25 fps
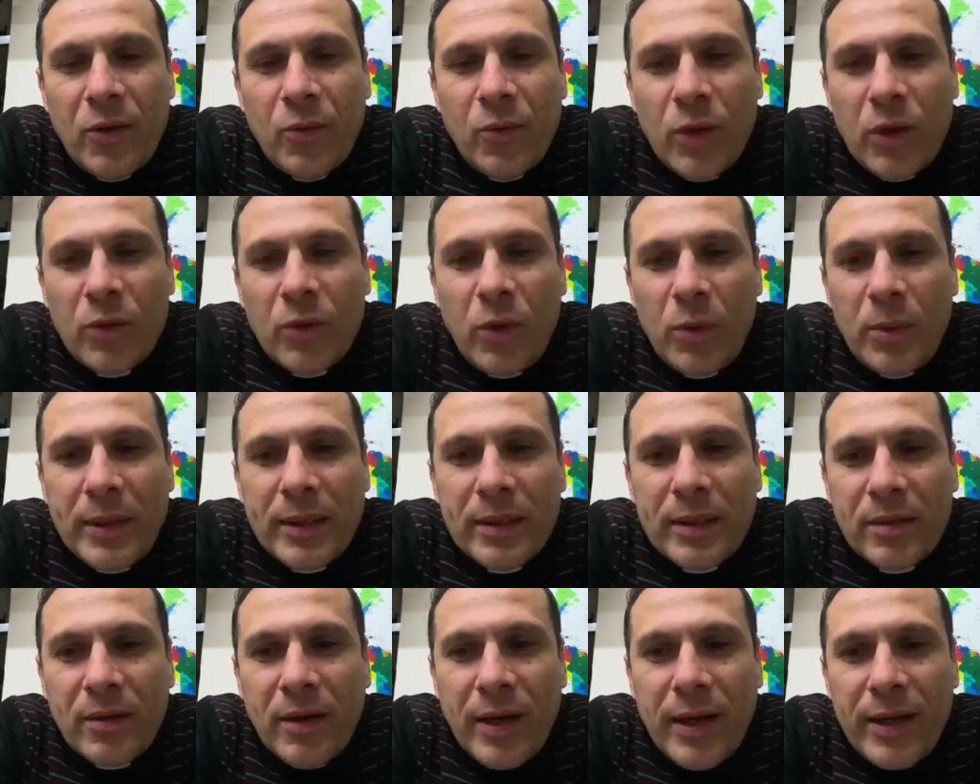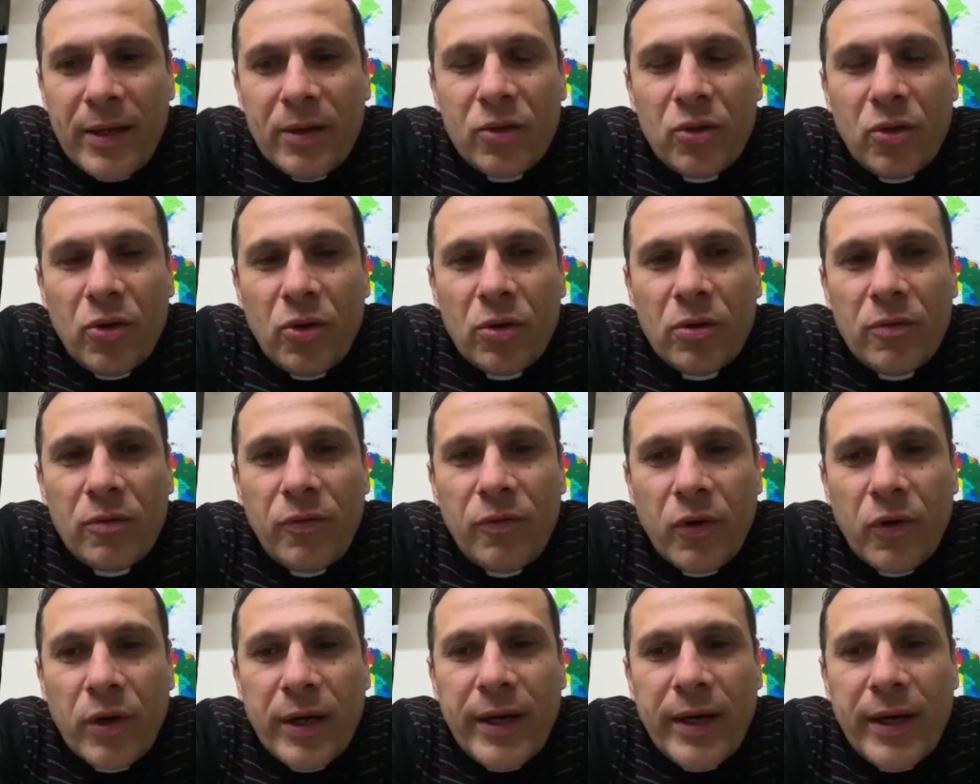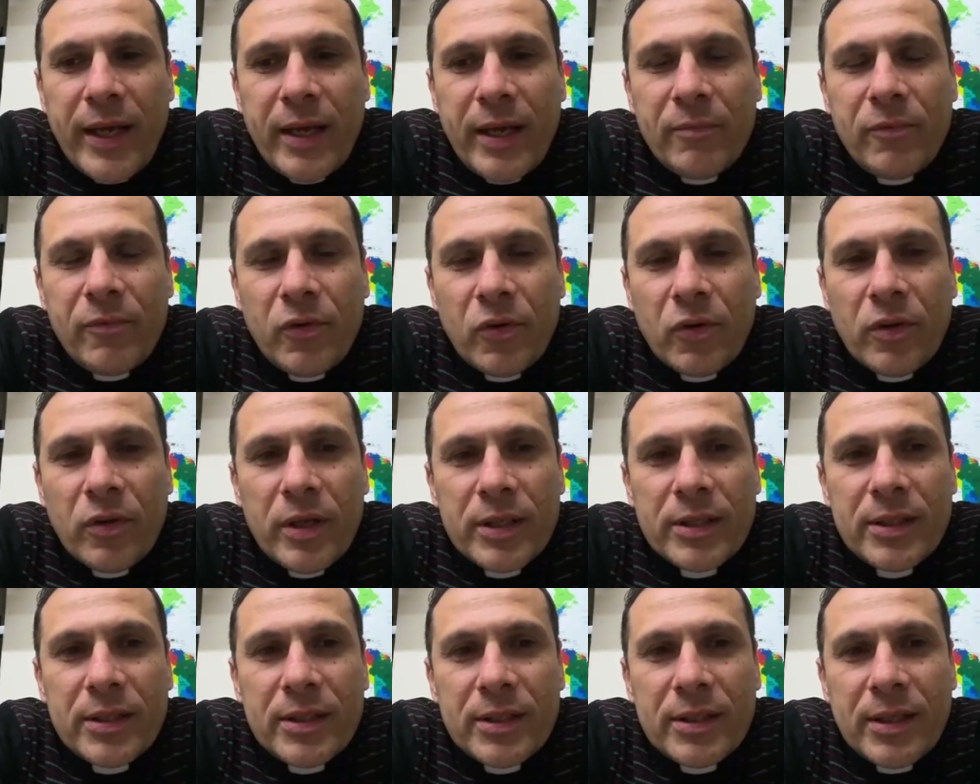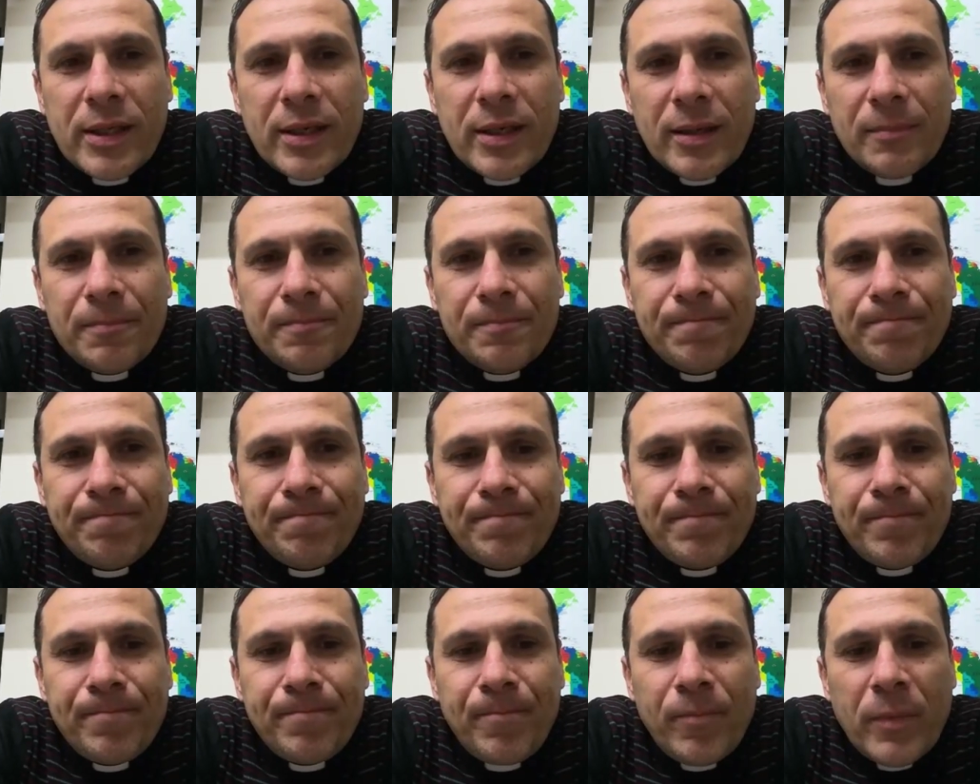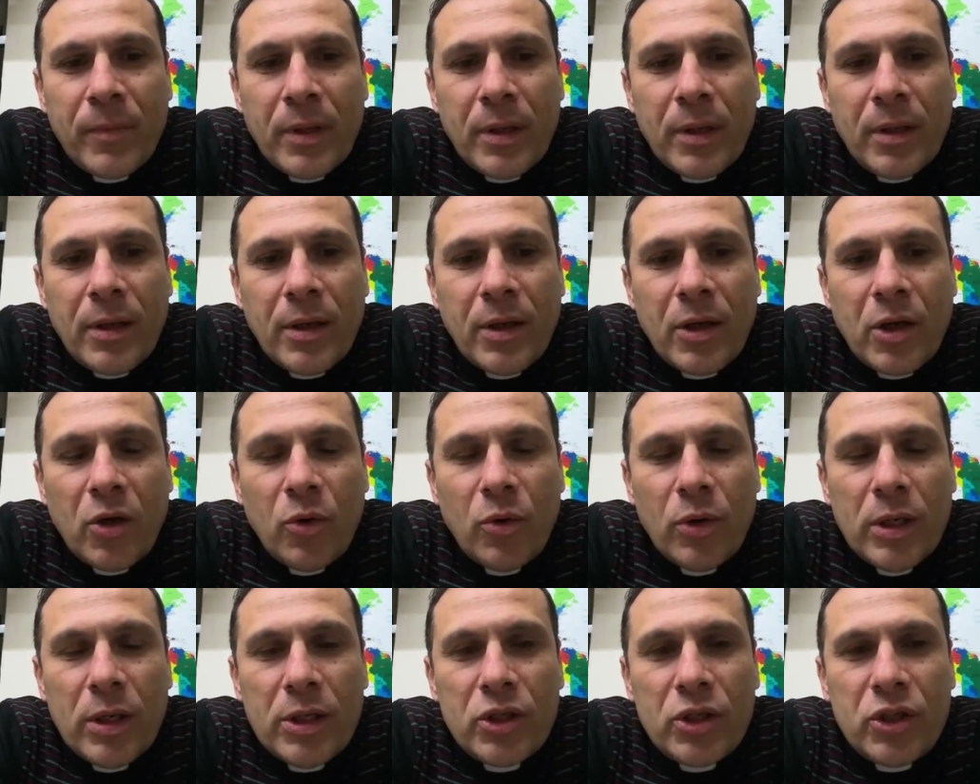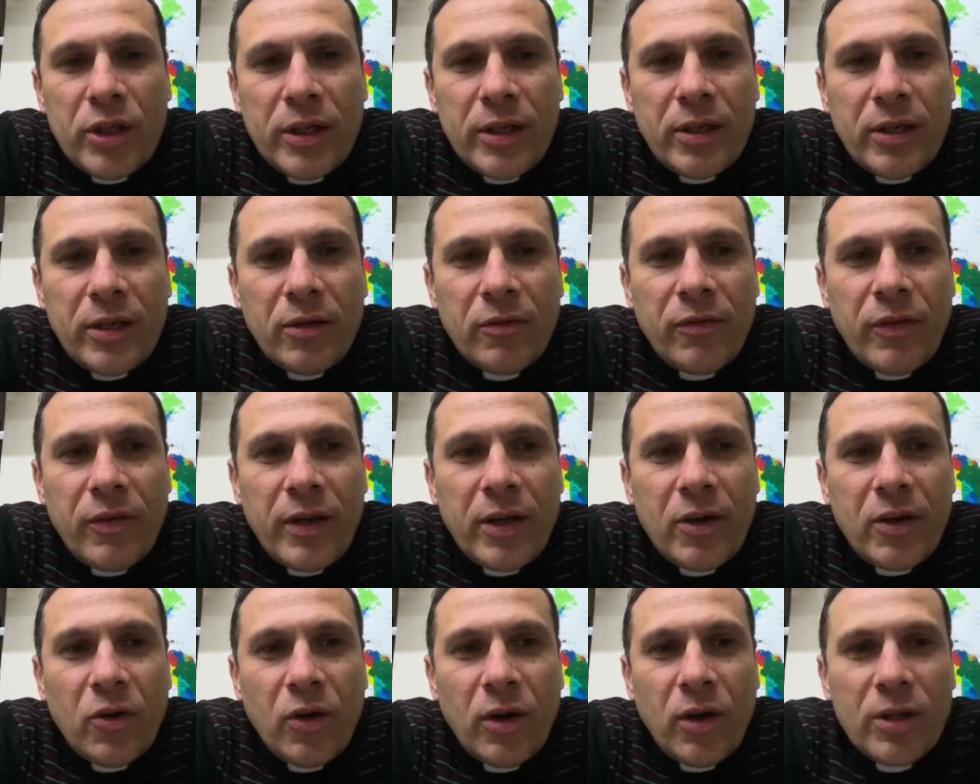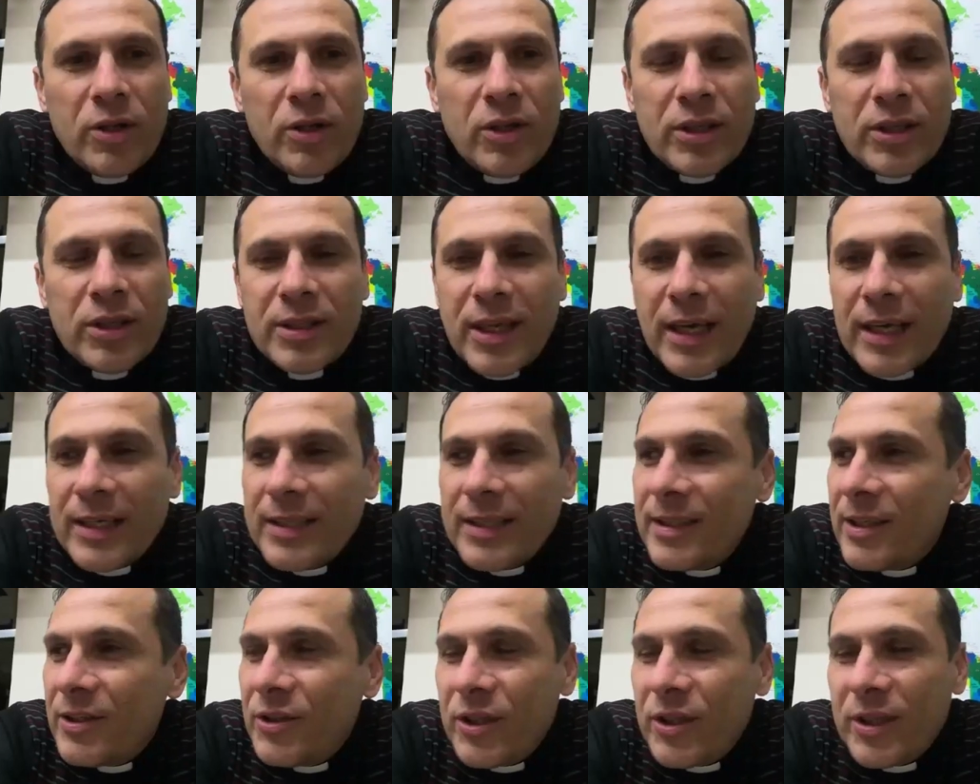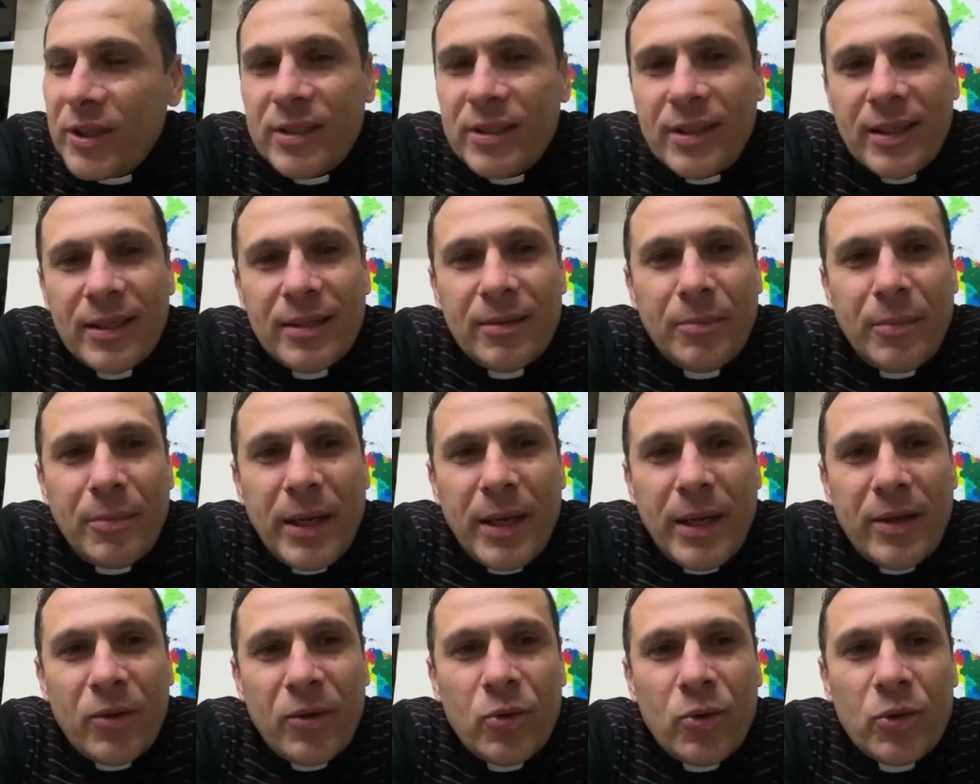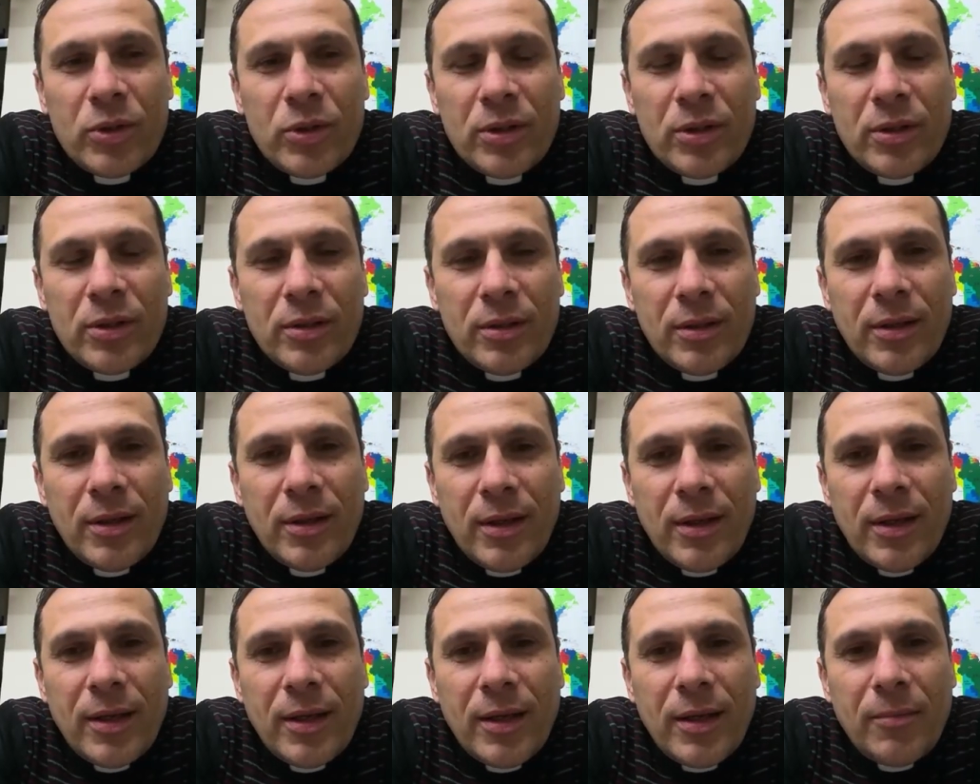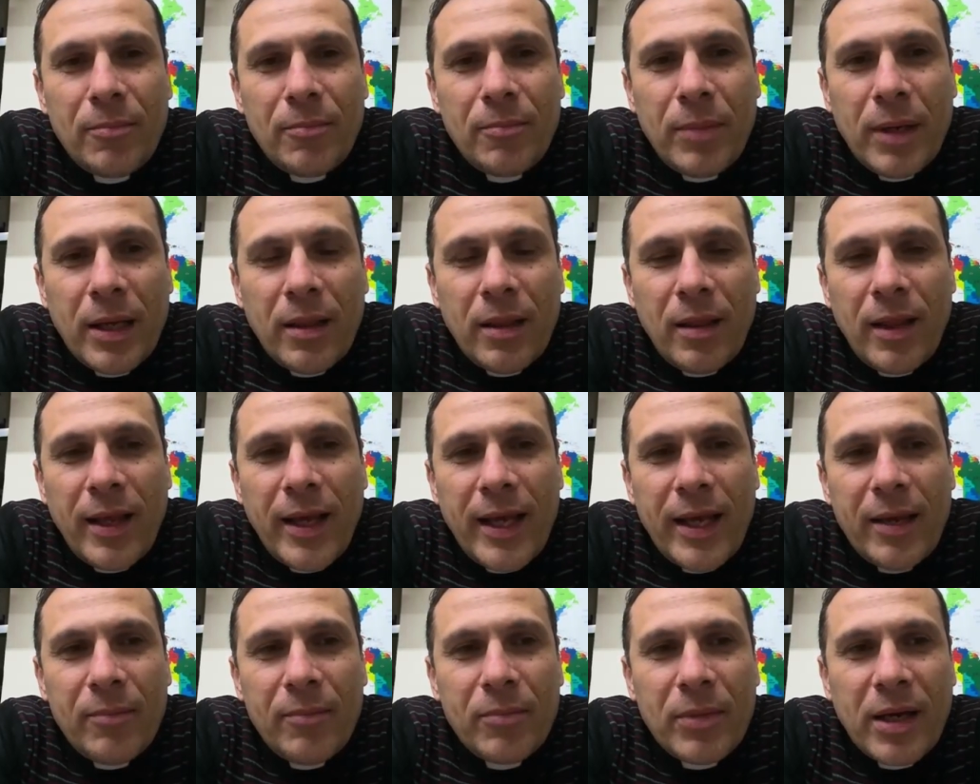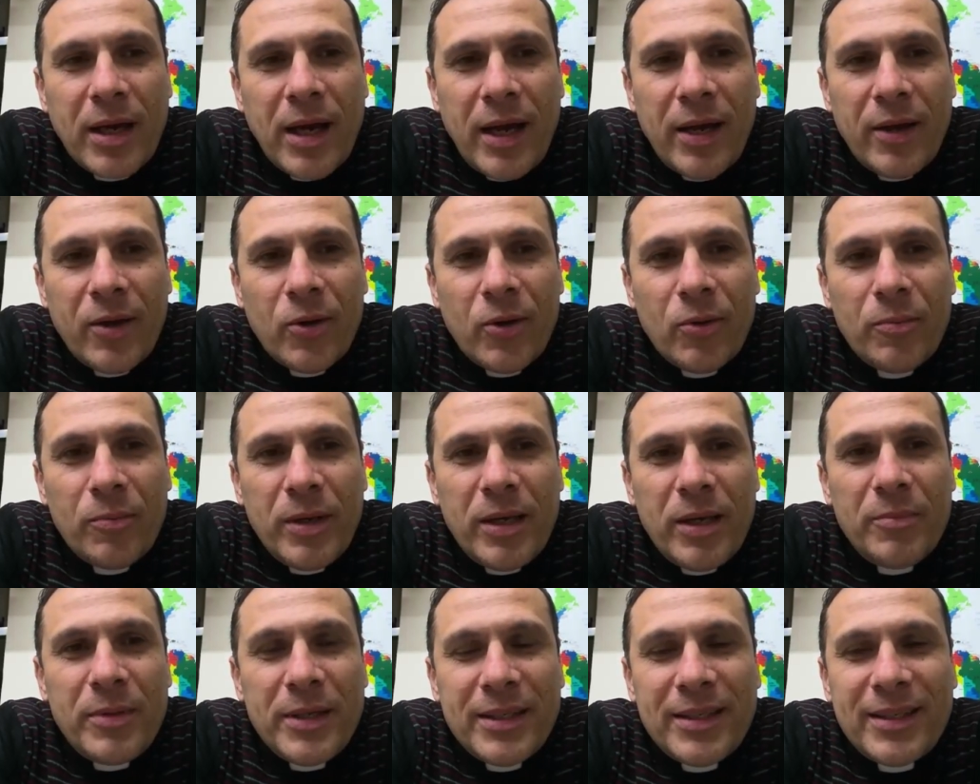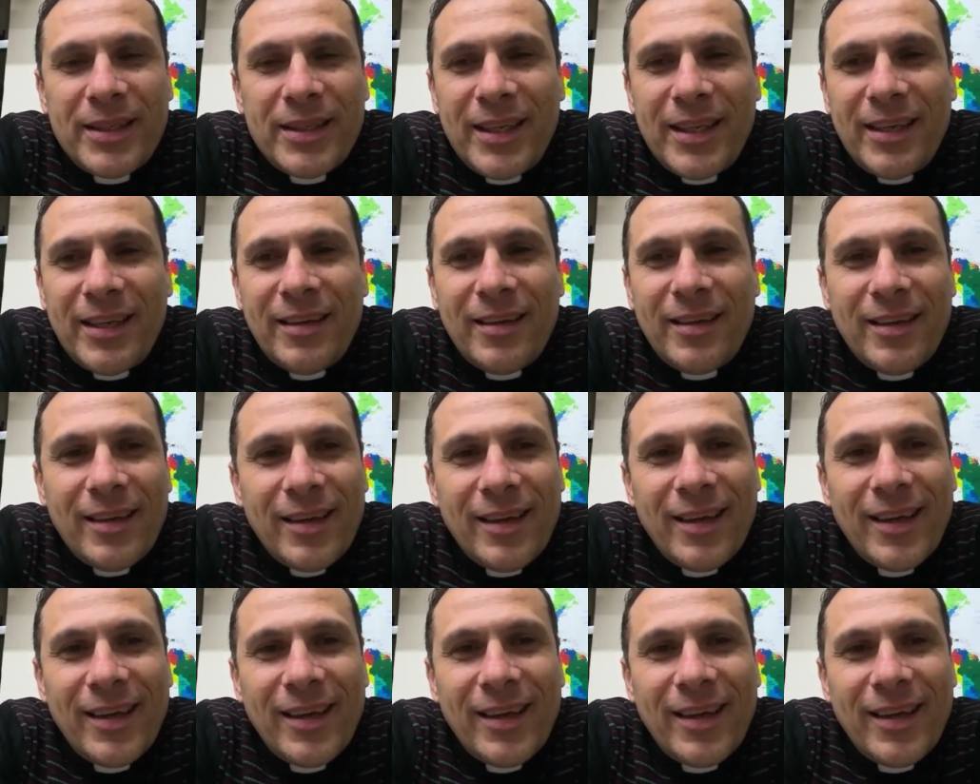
When we were trying to look for a name for this coalition of three colleges, I suggested Beirut, Bethlehem, Cairo, BBC.